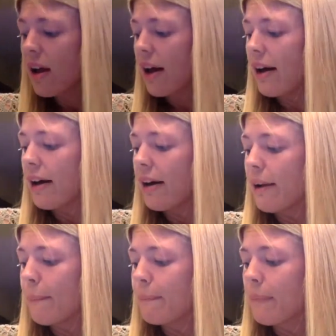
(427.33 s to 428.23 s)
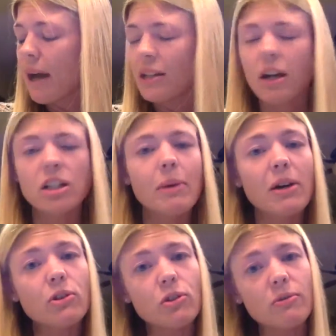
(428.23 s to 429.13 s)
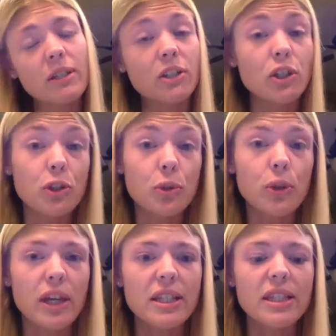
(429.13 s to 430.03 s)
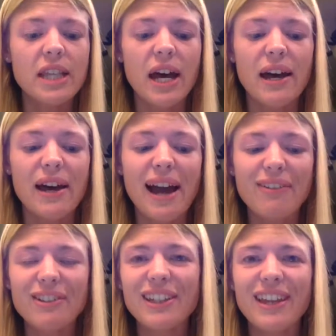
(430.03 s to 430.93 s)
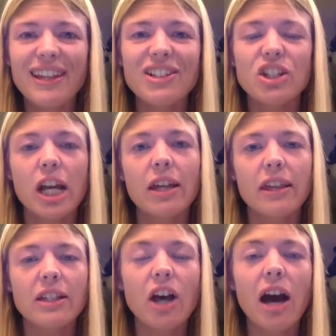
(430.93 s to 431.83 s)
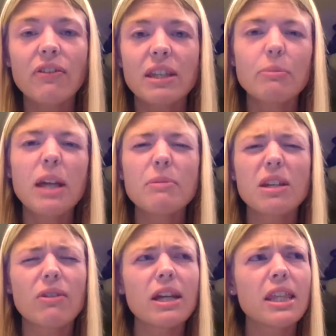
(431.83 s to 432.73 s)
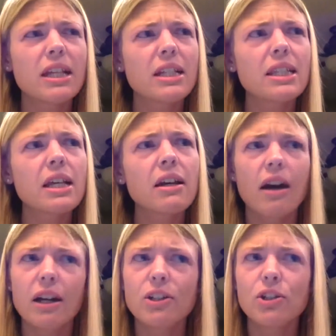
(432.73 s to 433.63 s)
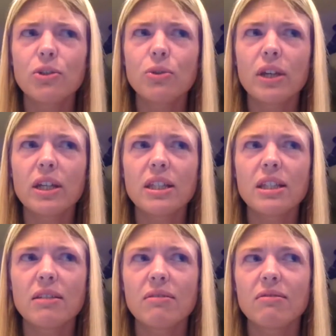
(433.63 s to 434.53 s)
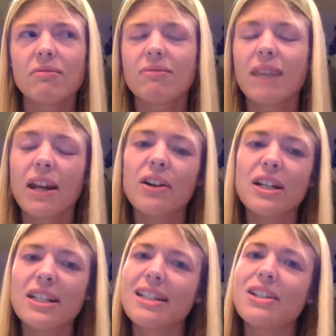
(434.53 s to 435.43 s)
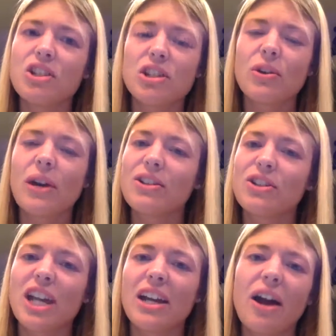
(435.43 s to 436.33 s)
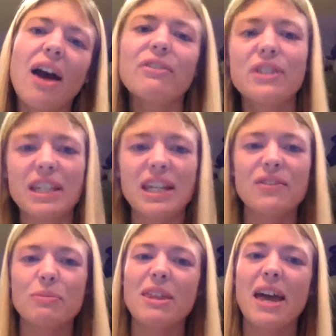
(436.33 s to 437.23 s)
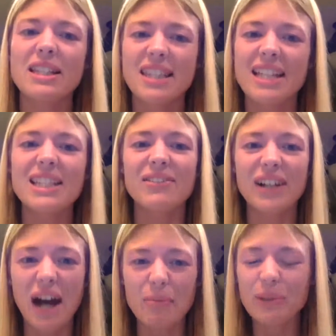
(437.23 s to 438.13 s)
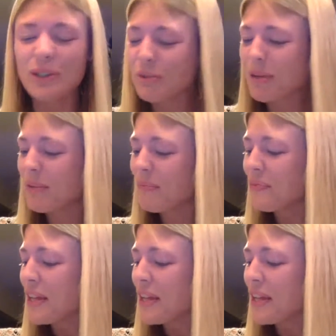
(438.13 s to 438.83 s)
I talked about to-do lists. I really like to check things off. Sometimes I write things on a to-do list that I already did just so I could check it off because it gives me that sense of accomplishment.